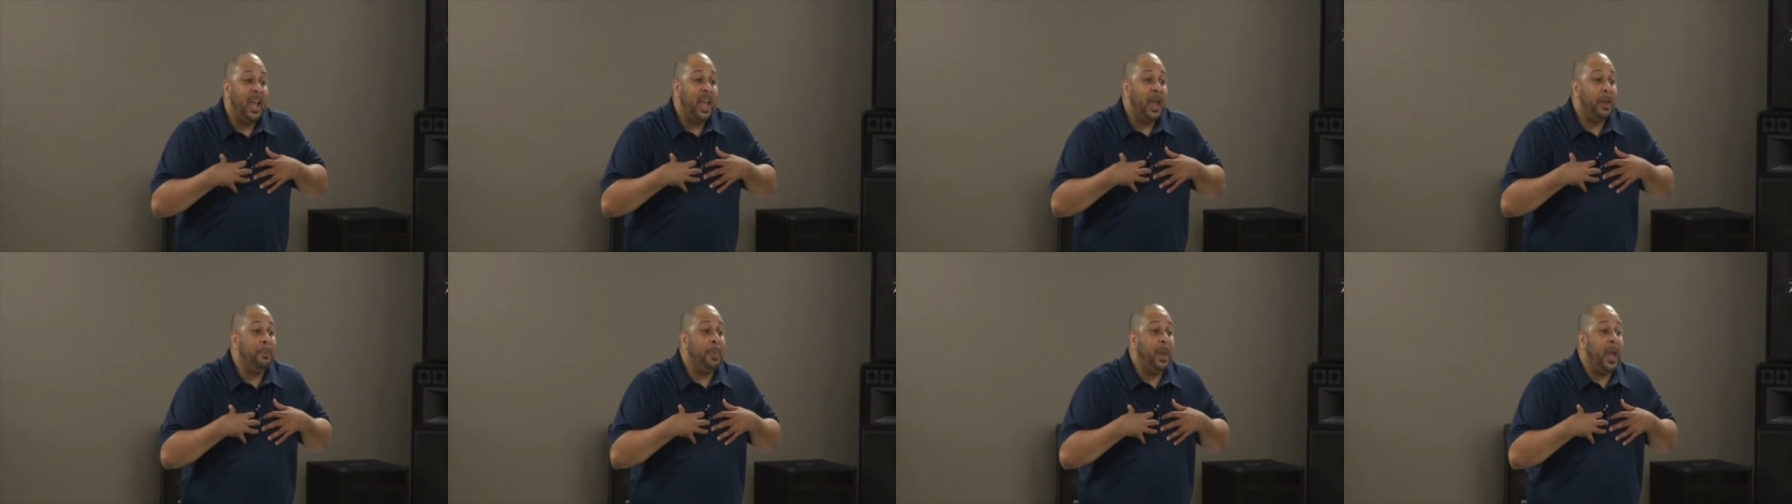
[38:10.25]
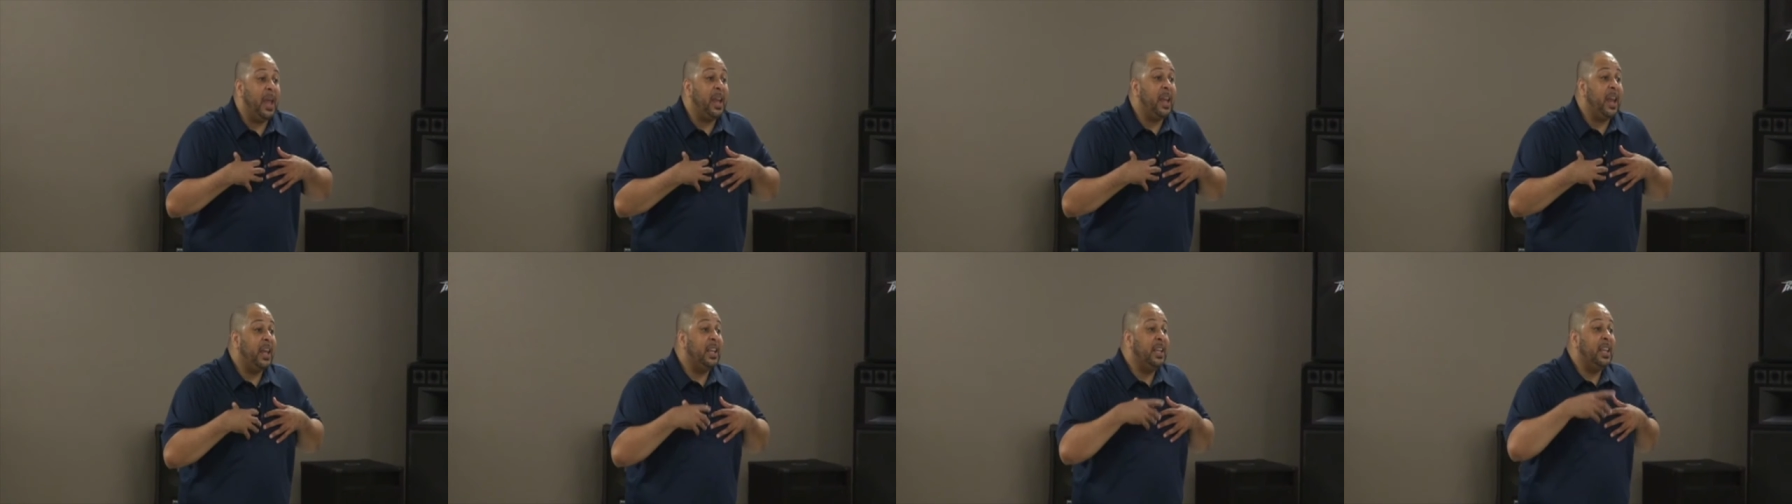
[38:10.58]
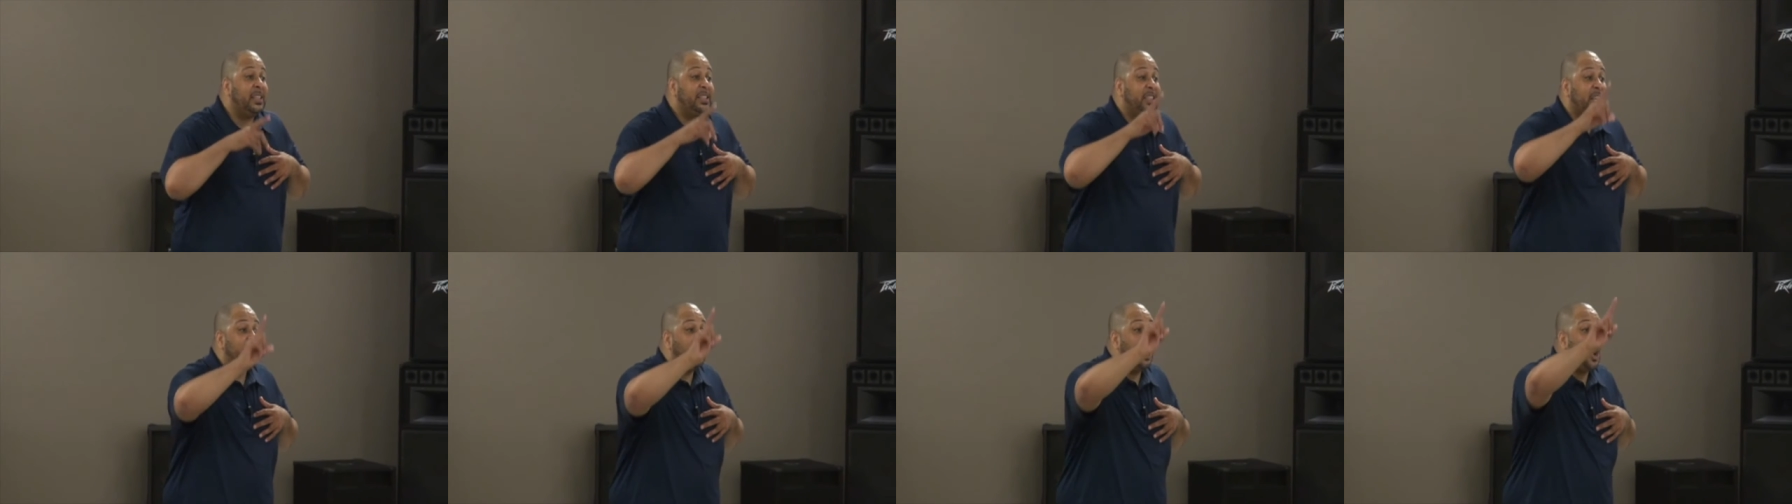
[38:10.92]
And, and, and,
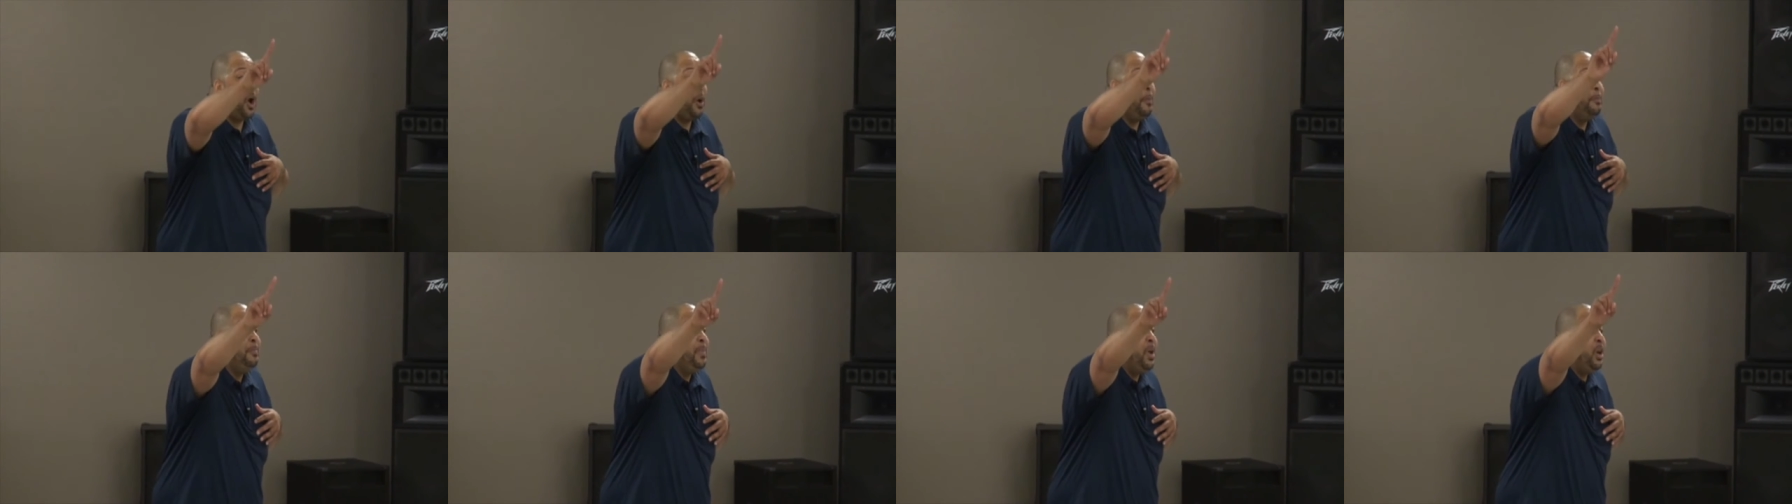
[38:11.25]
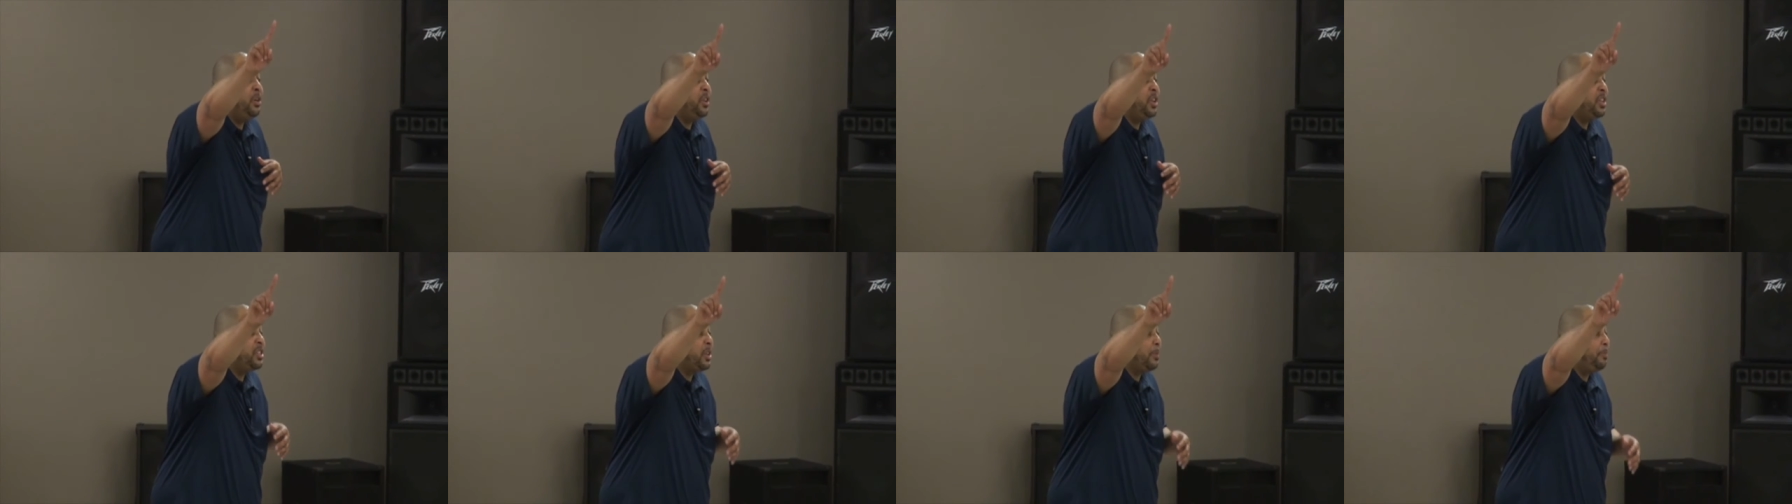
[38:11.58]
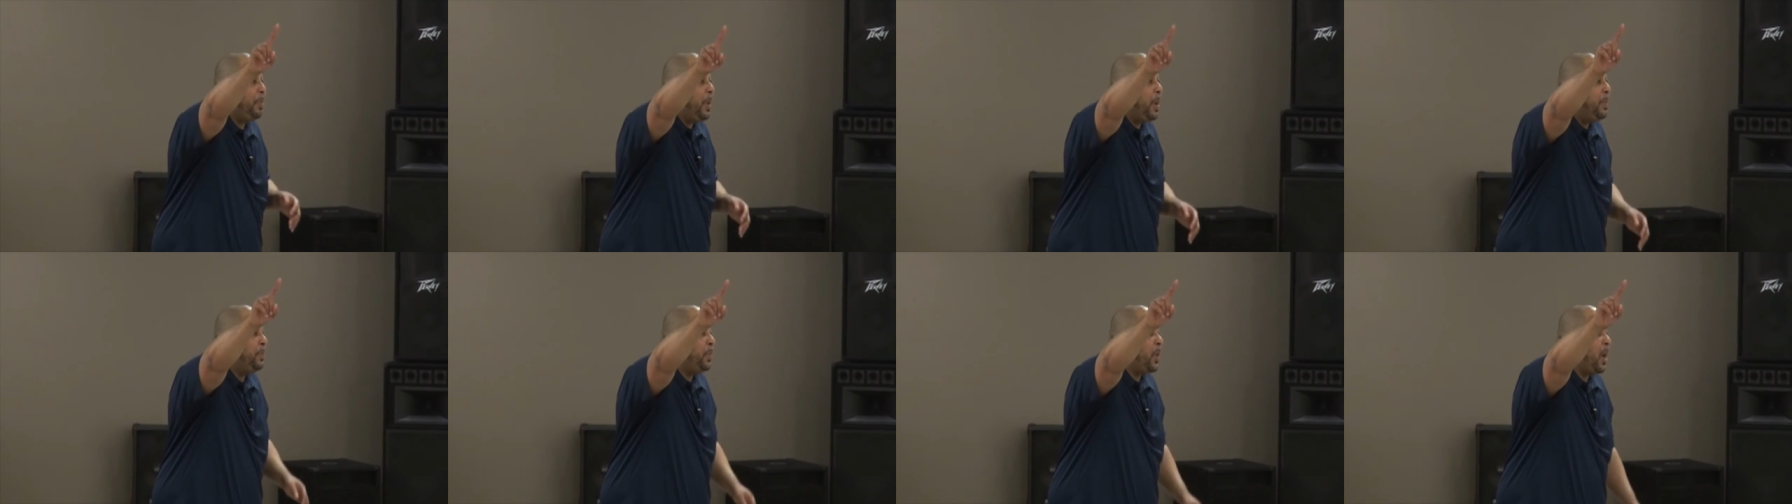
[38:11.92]
listen, there are millions of
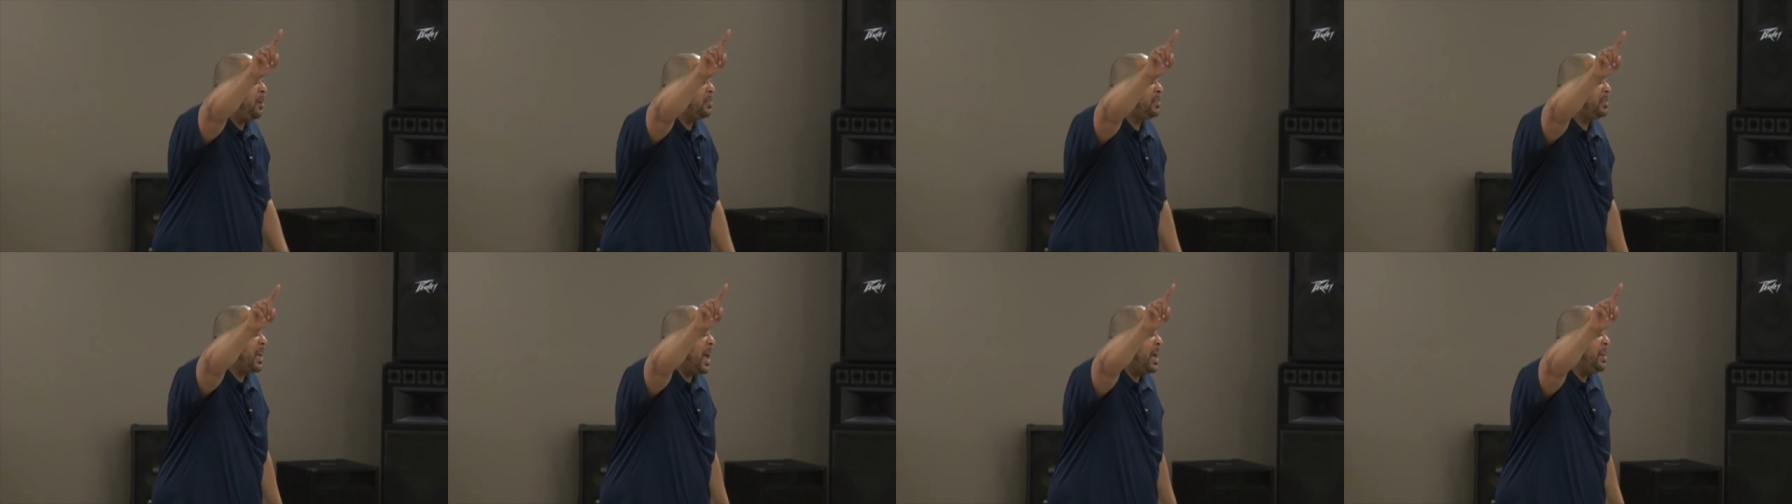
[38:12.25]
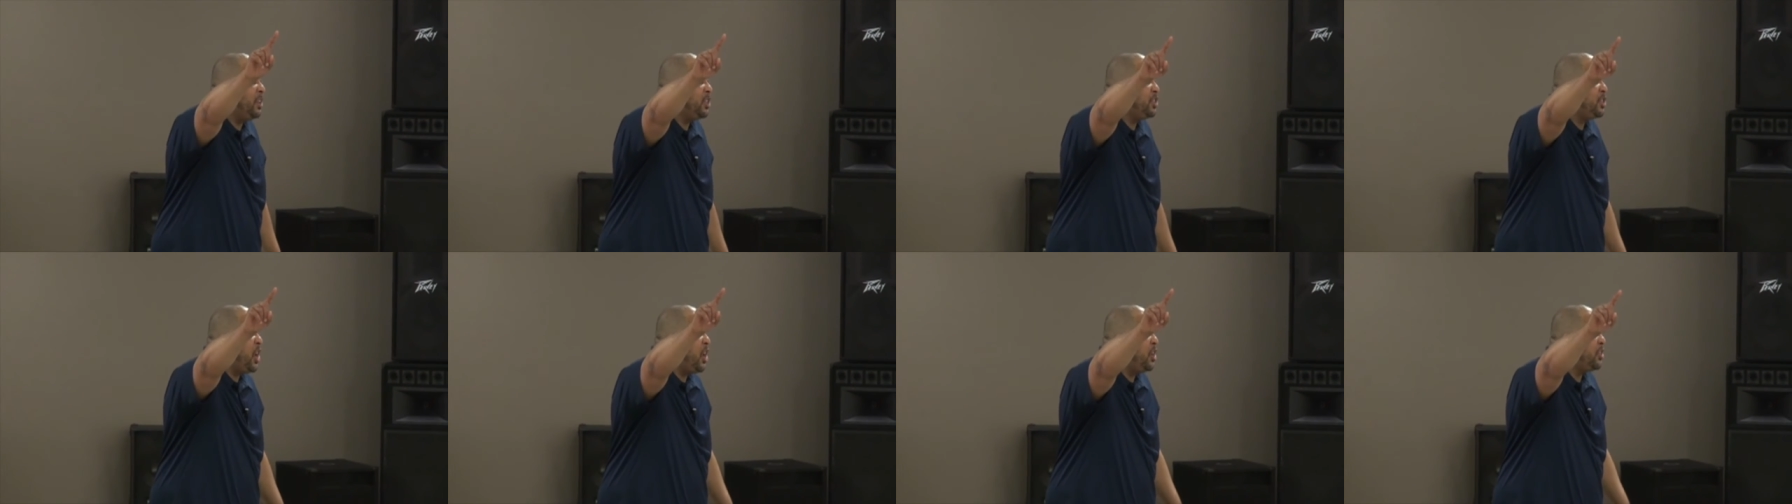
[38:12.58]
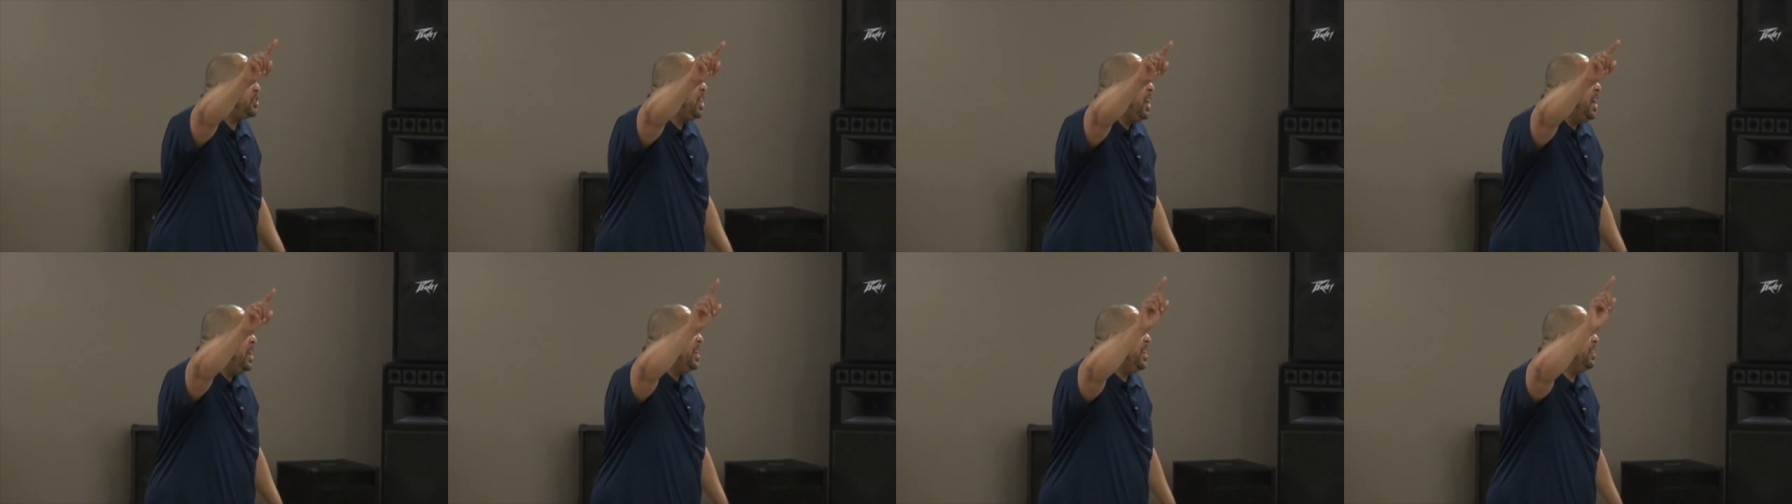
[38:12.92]
people outside the church
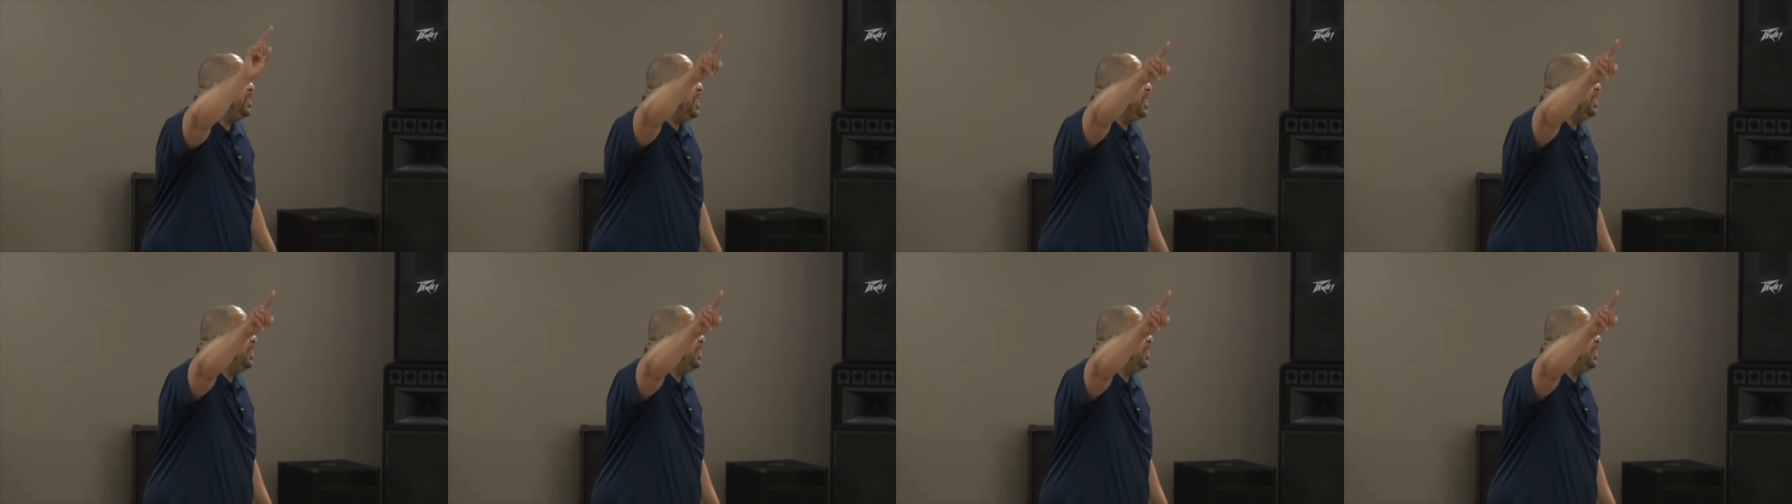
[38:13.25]
that